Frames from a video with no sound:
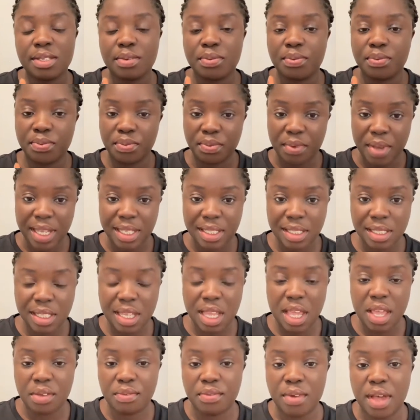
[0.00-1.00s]
the first
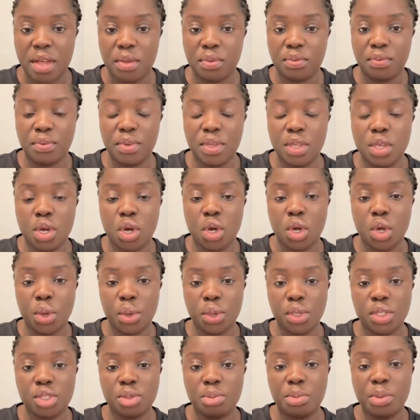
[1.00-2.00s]
ever fee you're
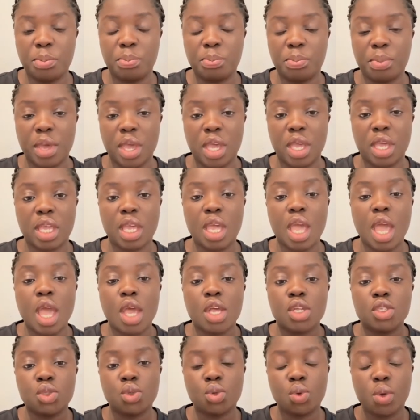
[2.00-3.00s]
going to be paying
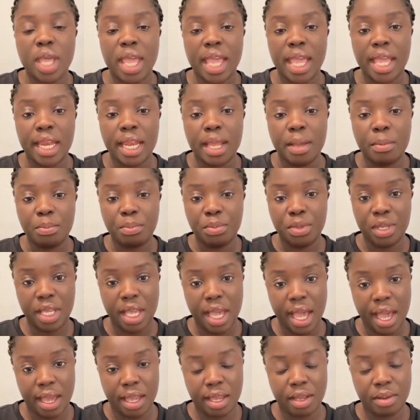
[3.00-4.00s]
to
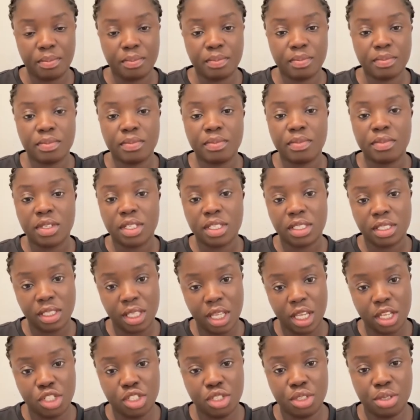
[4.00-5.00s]
NMBI.
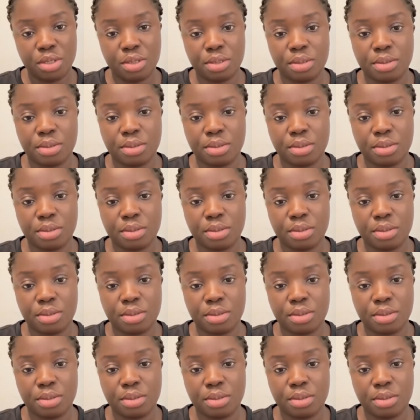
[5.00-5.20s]
Stay tuned.